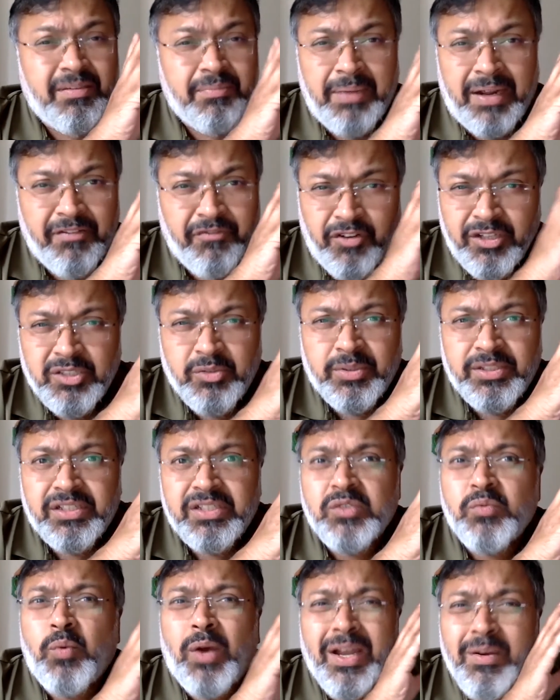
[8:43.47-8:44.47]
My first
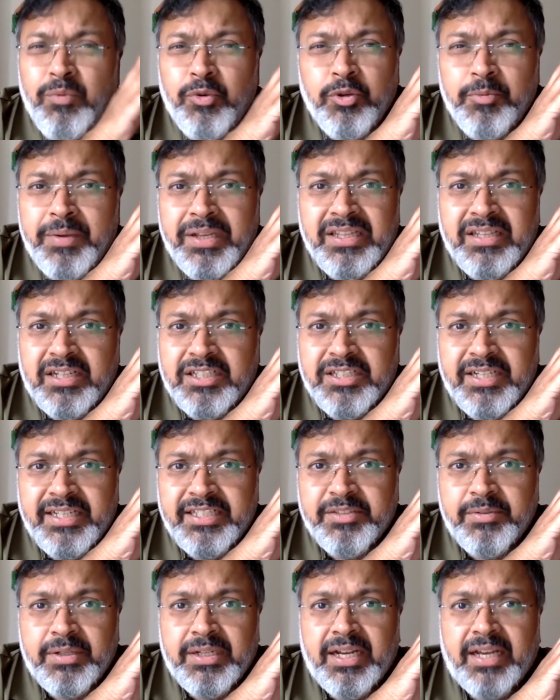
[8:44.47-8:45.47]
question is, why would you bring
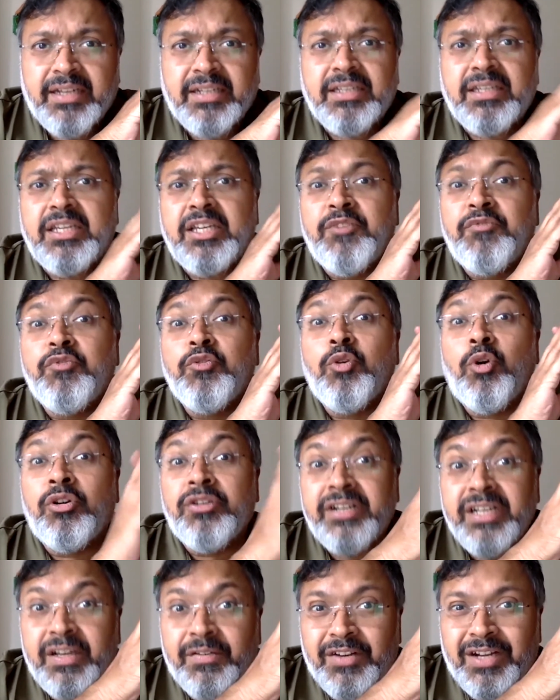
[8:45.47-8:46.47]
Dakshineshwar Kali if you
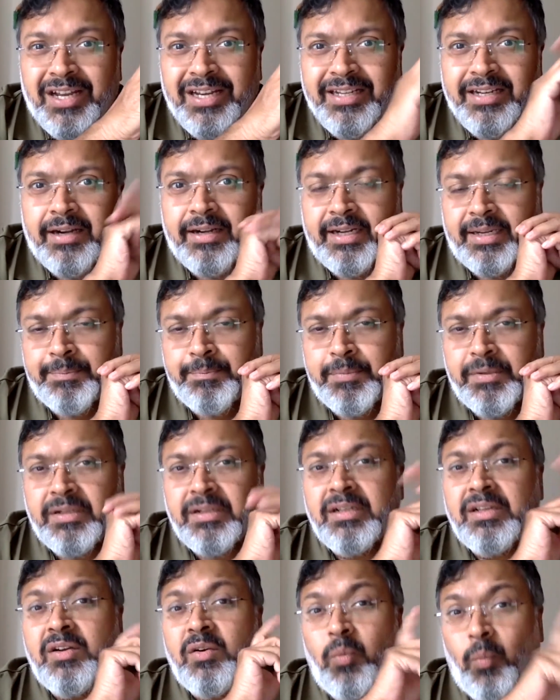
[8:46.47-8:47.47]
already have a Kalighat temple?
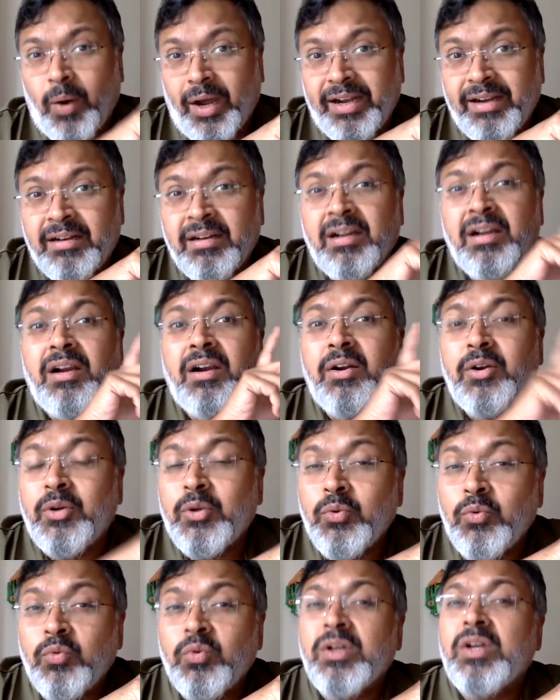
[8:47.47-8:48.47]
One.
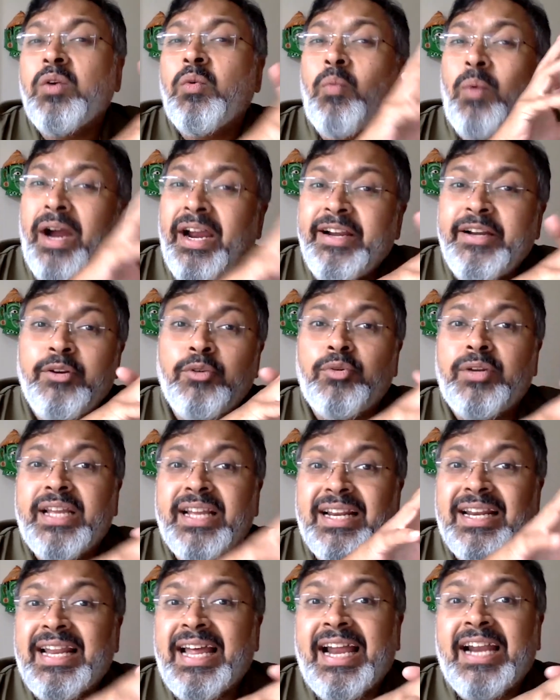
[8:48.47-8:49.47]
Two, why do you
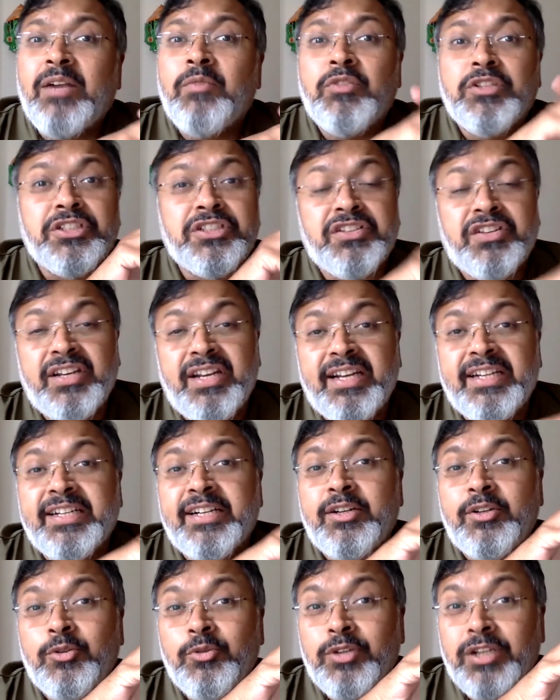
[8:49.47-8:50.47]
take land which is
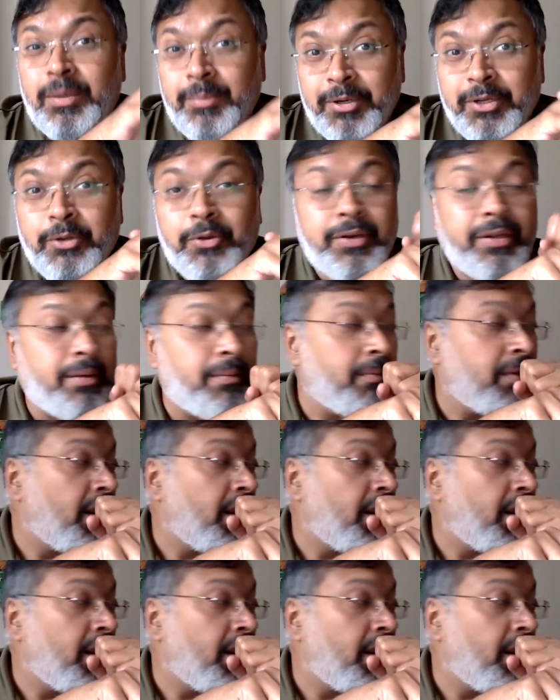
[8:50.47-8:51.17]
related to crematorium?